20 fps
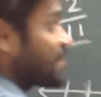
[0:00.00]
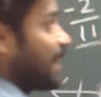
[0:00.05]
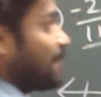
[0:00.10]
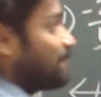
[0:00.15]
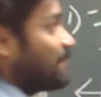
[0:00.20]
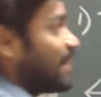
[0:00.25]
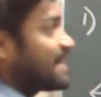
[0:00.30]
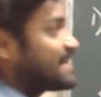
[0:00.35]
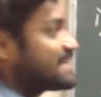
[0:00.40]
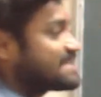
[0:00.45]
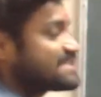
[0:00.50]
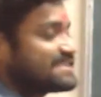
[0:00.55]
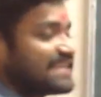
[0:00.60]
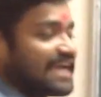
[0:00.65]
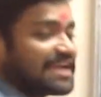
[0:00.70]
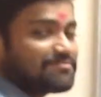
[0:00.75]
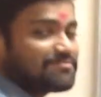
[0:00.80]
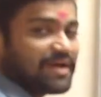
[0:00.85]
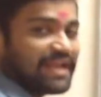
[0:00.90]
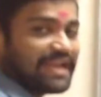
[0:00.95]
minus
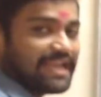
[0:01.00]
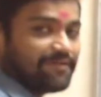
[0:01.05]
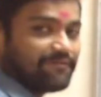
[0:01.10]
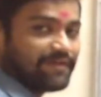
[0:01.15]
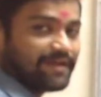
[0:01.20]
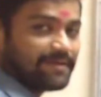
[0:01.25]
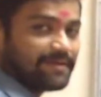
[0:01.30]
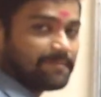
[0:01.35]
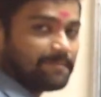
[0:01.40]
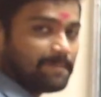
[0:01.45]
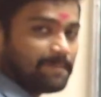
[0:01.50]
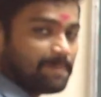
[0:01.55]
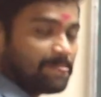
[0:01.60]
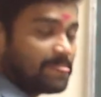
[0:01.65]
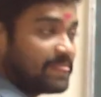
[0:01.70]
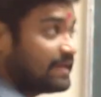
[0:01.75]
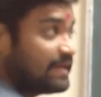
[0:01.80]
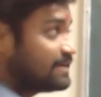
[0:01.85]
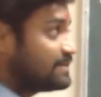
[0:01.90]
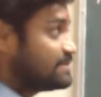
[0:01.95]
9 by 11.
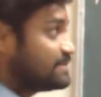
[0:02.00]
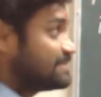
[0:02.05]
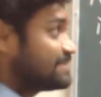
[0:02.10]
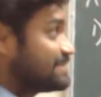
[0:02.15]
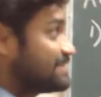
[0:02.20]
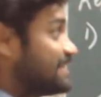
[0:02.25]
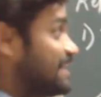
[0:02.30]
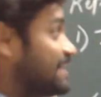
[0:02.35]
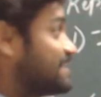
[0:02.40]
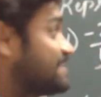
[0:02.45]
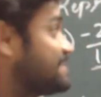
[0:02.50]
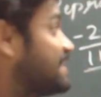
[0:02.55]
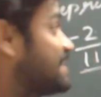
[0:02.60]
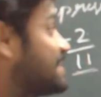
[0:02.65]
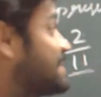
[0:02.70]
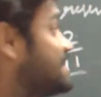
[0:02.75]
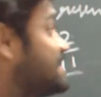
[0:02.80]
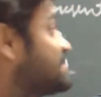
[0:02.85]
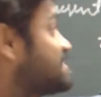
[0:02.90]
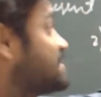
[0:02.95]
Then that
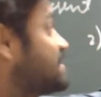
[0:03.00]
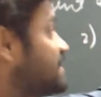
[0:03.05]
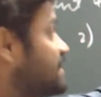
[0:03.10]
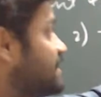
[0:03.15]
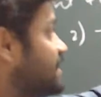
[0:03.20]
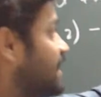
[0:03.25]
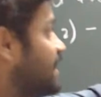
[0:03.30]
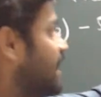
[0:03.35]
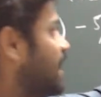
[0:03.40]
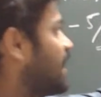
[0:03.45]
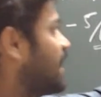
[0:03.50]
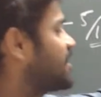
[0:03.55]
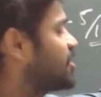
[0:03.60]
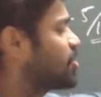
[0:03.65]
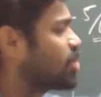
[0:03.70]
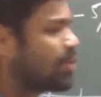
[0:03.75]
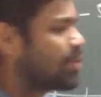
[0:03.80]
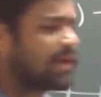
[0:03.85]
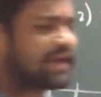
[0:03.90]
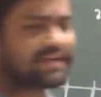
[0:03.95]
is
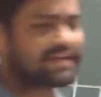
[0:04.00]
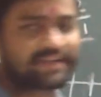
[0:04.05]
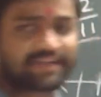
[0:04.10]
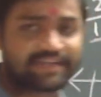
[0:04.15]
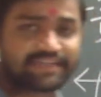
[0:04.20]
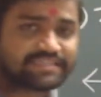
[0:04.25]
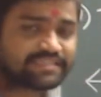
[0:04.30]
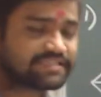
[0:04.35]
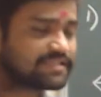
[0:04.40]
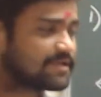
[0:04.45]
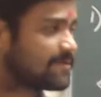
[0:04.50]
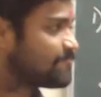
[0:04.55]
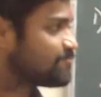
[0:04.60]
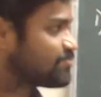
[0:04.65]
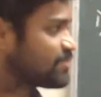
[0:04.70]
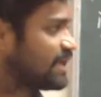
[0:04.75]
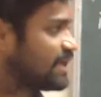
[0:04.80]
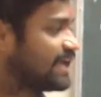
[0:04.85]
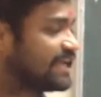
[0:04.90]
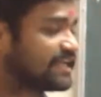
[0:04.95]
denominator is
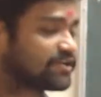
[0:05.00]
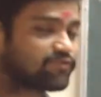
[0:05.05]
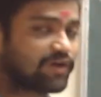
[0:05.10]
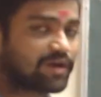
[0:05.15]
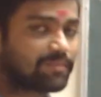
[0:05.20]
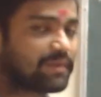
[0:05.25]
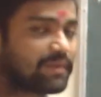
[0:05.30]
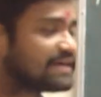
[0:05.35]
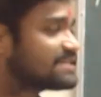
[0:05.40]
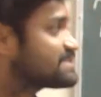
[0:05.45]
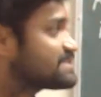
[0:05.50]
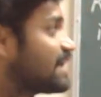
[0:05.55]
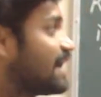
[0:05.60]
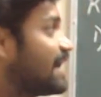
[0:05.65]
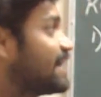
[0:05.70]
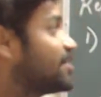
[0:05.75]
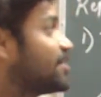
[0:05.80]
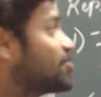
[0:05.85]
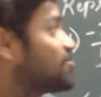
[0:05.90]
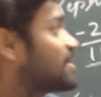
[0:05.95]
equal parts
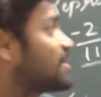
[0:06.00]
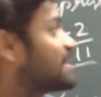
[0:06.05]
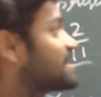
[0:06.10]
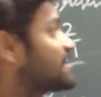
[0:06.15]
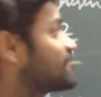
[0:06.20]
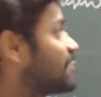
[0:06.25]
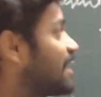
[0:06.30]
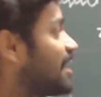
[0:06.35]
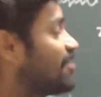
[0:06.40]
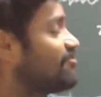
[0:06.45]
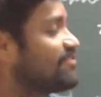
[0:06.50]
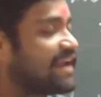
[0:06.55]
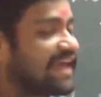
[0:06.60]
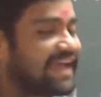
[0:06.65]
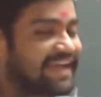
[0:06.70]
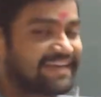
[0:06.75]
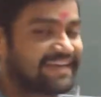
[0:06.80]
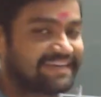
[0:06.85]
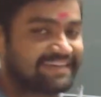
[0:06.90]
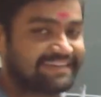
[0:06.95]
and numerator we have
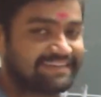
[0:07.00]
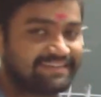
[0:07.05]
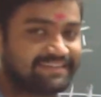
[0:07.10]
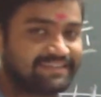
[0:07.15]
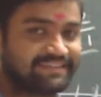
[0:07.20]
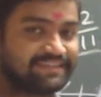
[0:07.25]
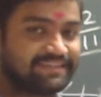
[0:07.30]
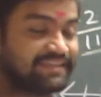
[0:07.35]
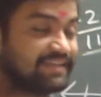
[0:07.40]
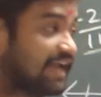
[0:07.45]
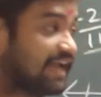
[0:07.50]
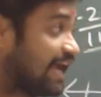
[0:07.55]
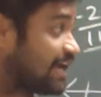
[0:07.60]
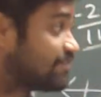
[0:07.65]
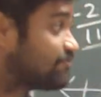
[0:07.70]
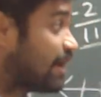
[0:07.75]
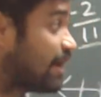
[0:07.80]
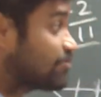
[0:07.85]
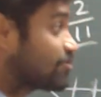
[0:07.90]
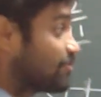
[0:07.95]
9.
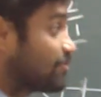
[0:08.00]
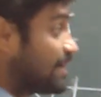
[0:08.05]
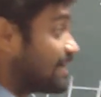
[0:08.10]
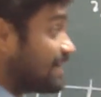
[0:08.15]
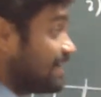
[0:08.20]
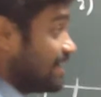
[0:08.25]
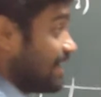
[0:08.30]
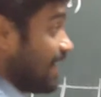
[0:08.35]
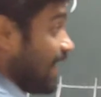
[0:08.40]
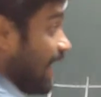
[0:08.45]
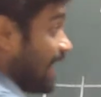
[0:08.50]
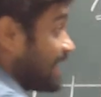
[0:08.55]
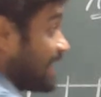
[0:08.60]
And we have to make